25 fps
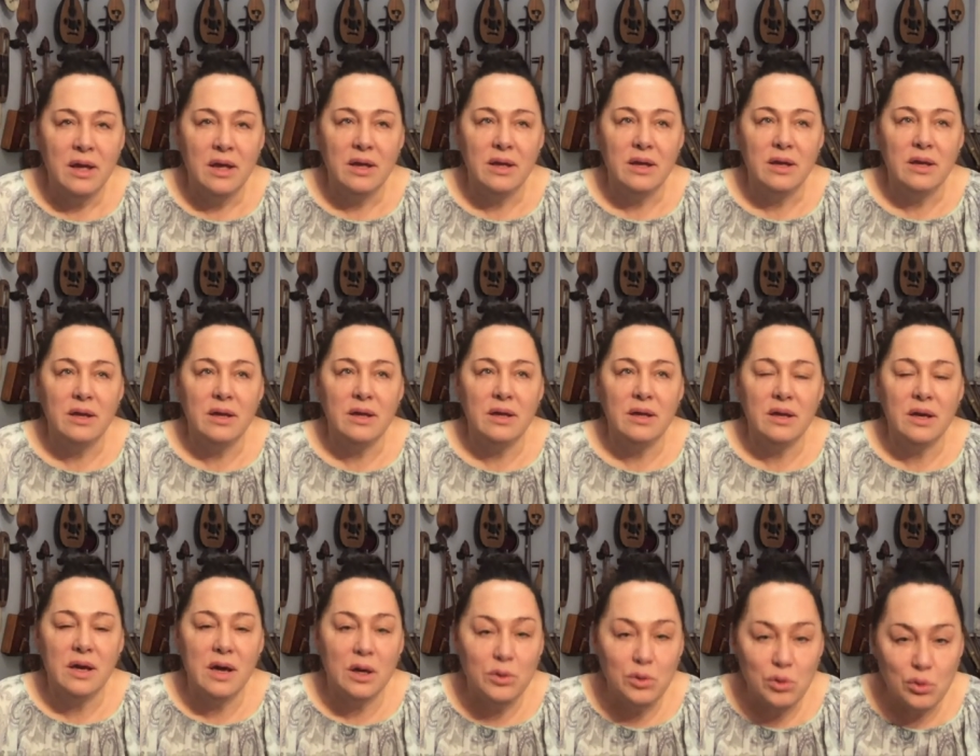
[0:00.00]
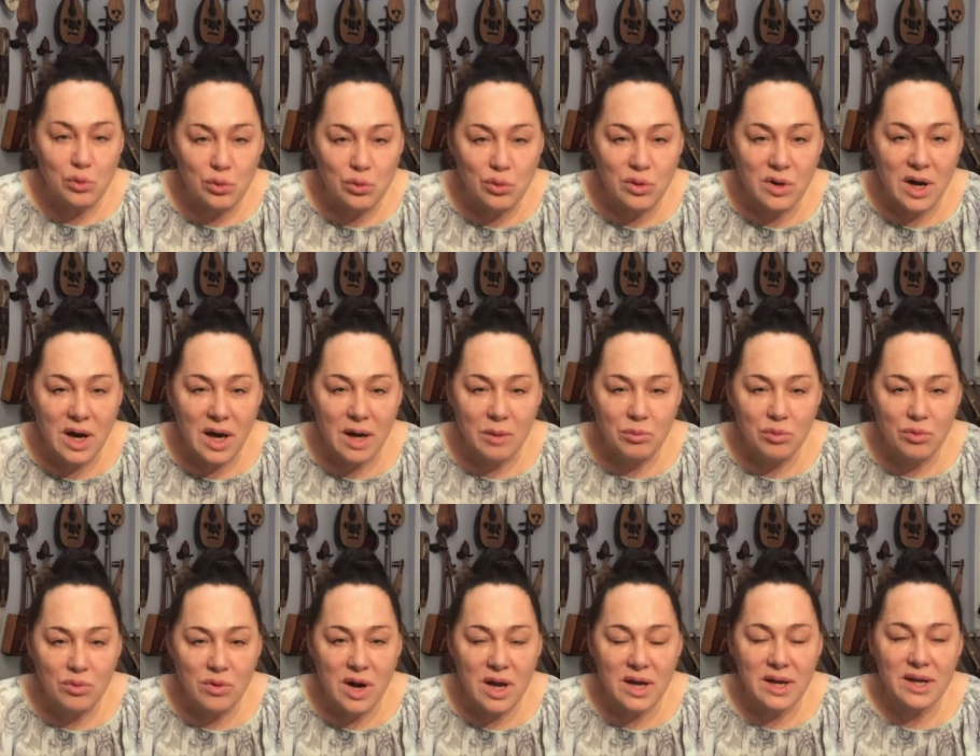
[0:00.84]
Uh, Gadulka,
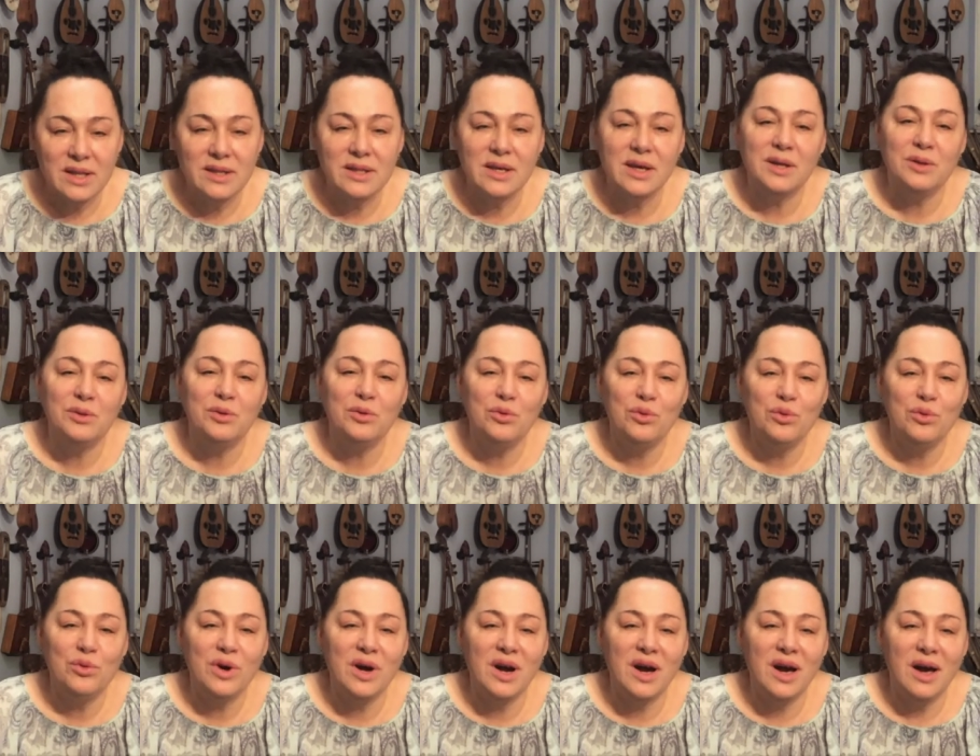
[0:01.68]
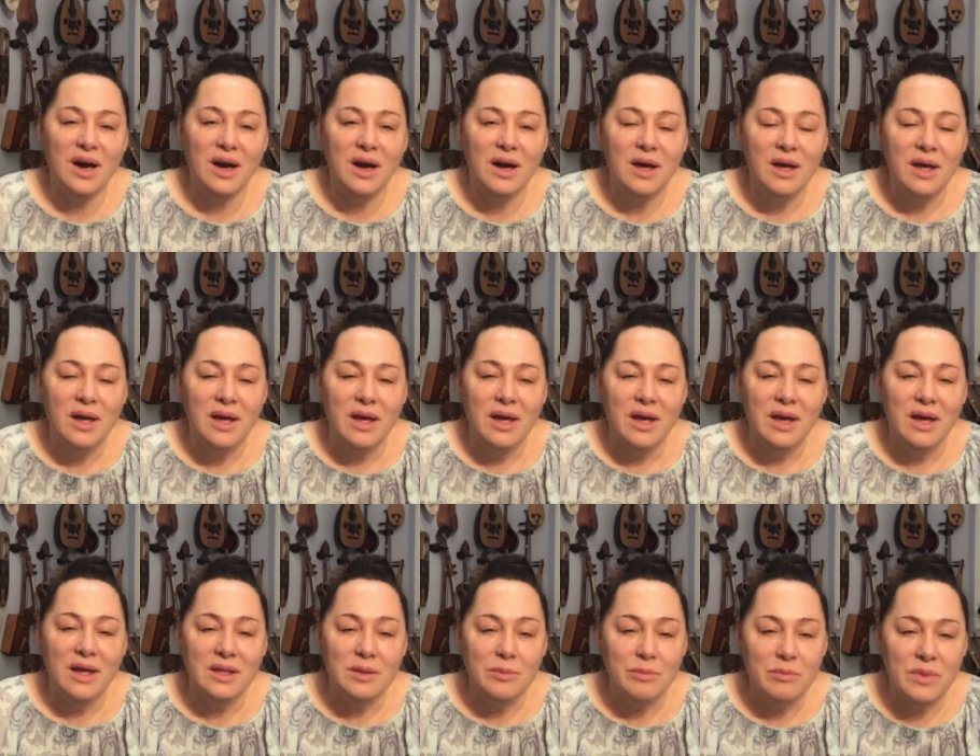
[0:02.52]
Bulgarian Gadulka,
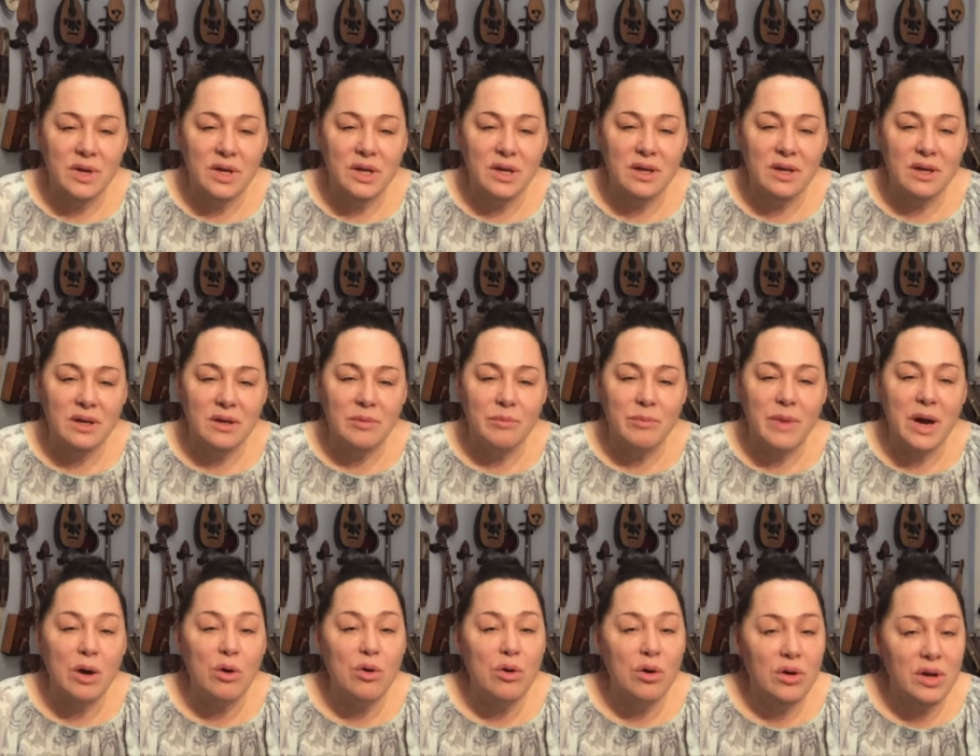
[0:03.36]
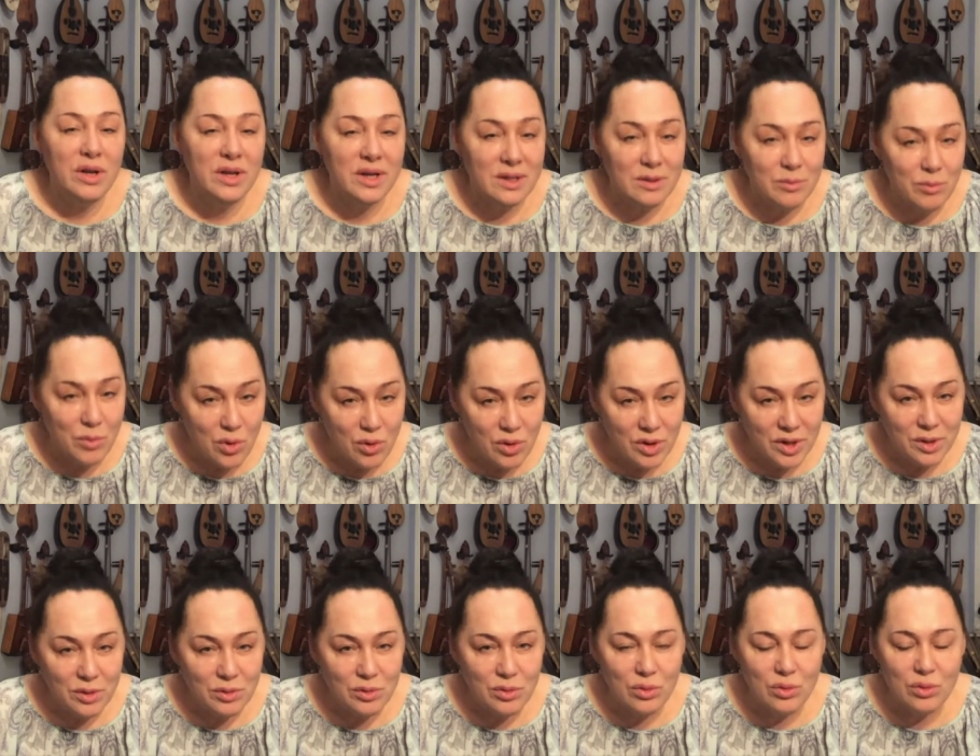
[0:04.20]
and uh, Mongolian
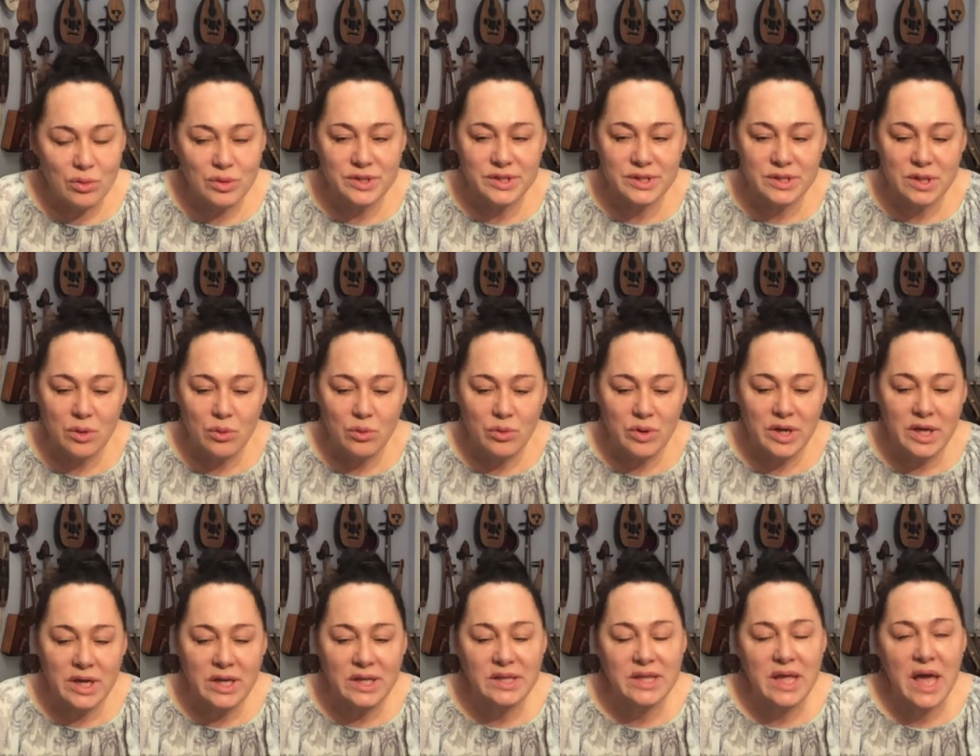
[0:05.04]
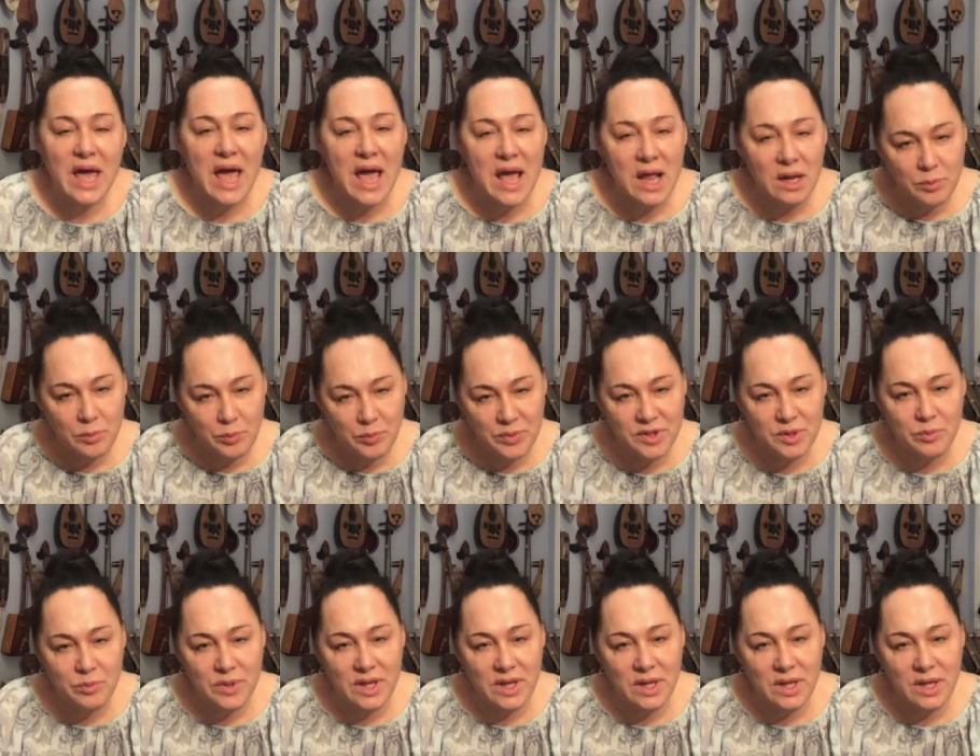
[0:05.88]
Morin Khuur. So it
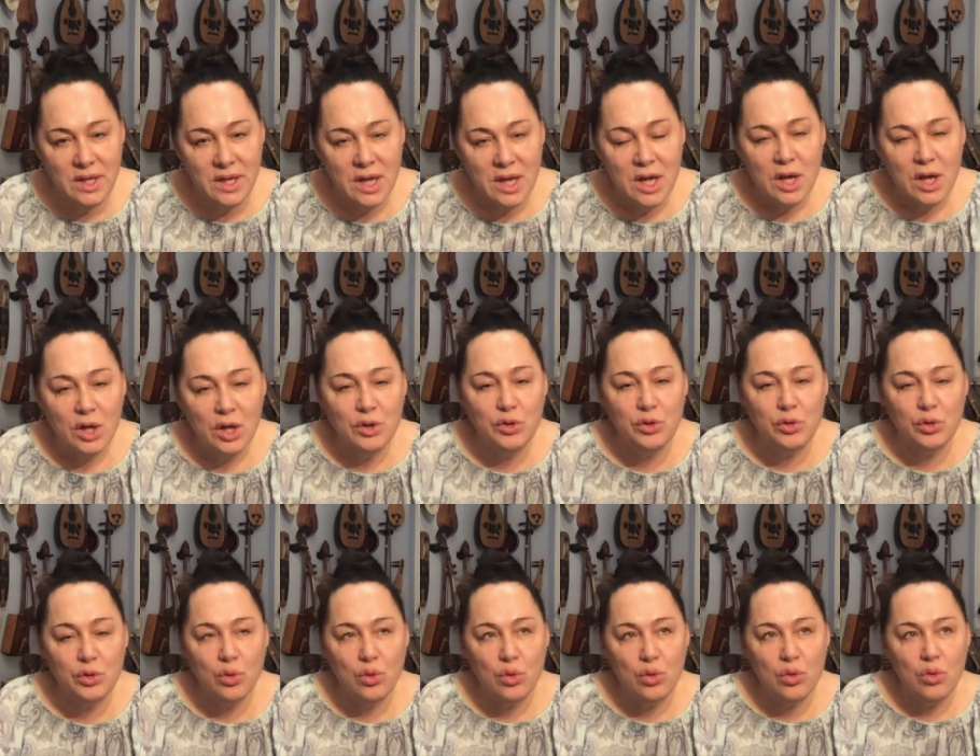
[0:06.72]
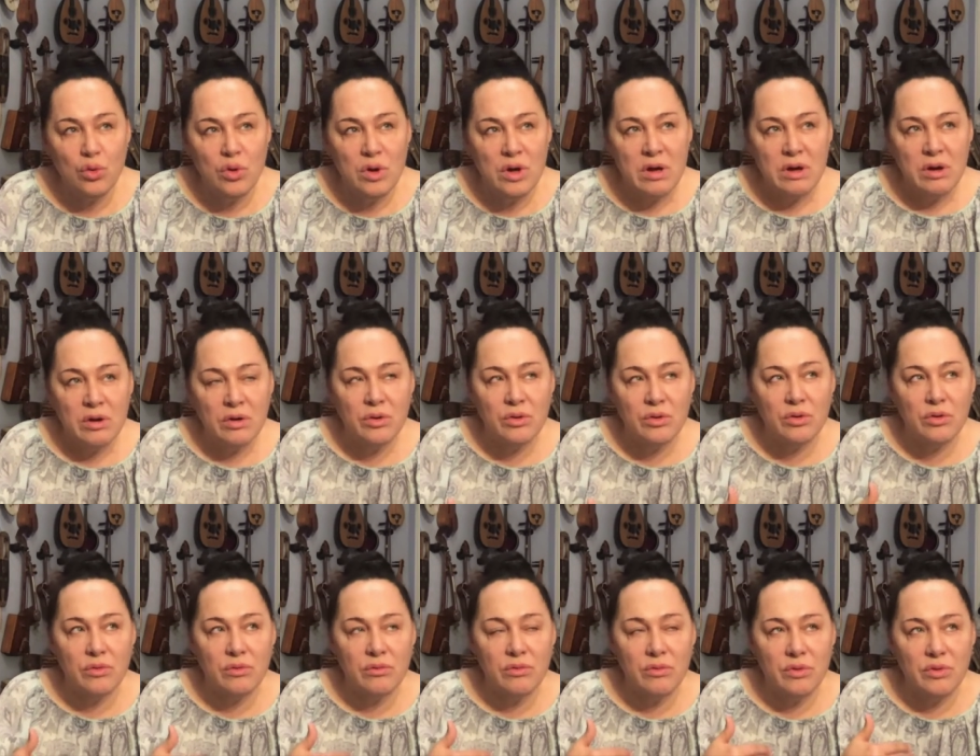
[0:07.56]
helped me to
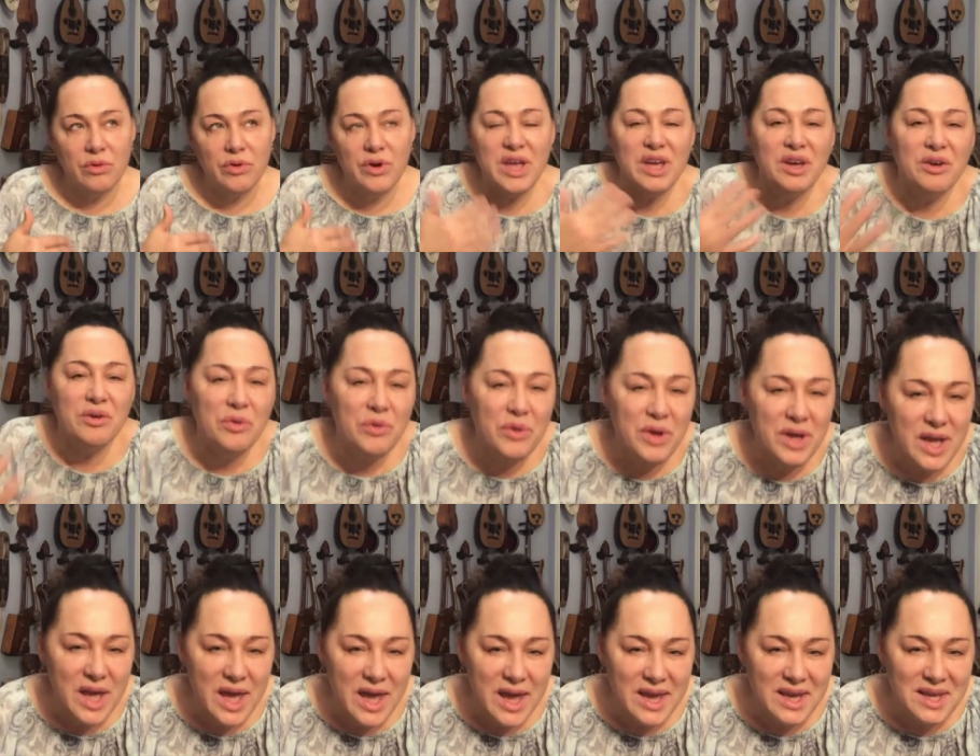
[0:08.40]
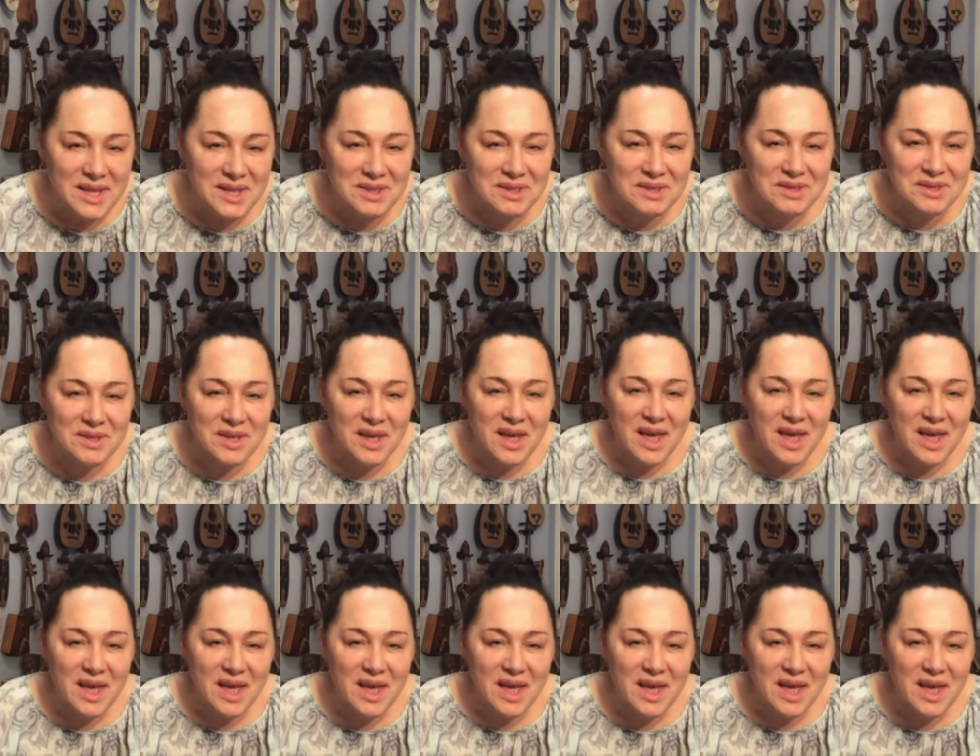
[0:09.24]
recreate